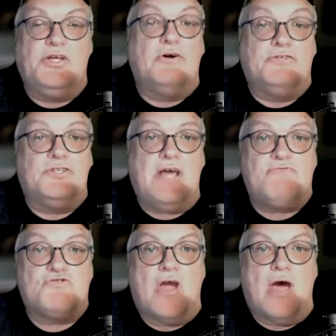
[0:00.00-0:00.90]
you know, it's a
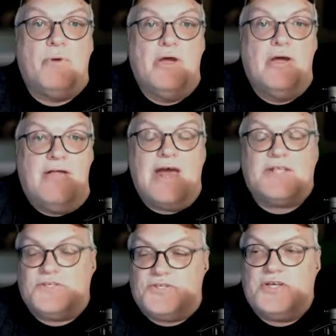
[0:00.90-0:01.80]
death trap.
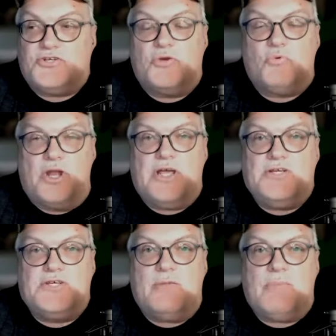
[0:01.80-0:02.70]
That's essentially what he
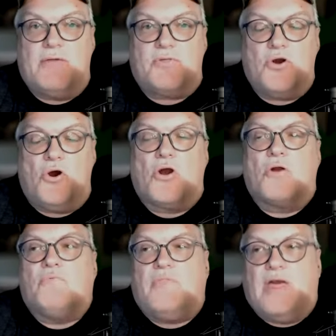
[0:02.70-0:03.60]
said about the
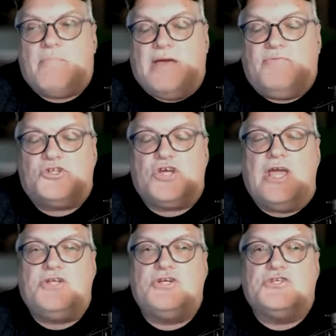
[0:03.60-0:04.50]
car. They made the
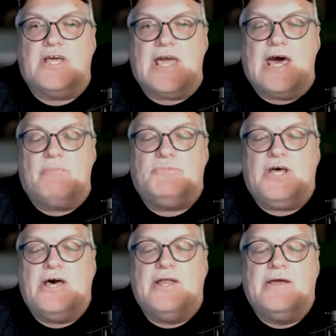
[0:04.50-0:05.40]
changes, they got them
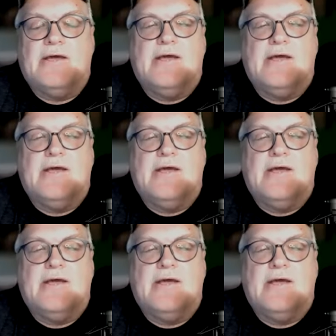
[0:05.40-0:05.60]
done.